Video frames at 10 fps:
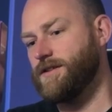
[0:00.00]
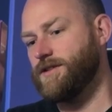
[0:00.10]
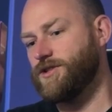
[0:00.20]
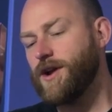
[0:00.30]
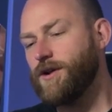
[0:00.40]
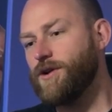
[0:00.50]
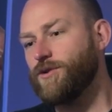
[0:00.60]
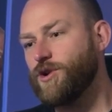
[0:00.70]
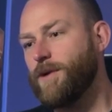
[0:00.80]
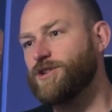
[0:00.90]
so I don't know
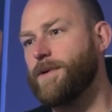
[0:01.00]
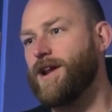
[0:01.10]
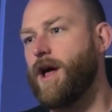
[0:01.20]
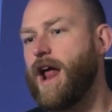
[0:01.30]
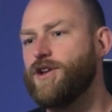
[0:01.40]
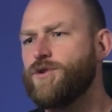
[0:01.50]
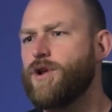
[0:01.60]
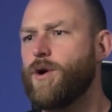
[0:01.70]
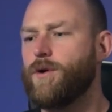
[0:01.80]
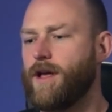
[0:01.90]
too much about it. I do
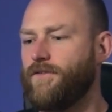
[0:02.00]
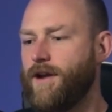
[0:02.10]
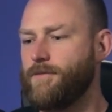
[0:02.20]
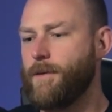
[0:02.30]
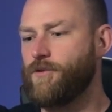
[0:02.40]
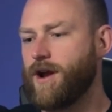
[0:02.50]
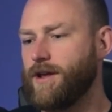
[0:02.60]
know, if I remember right,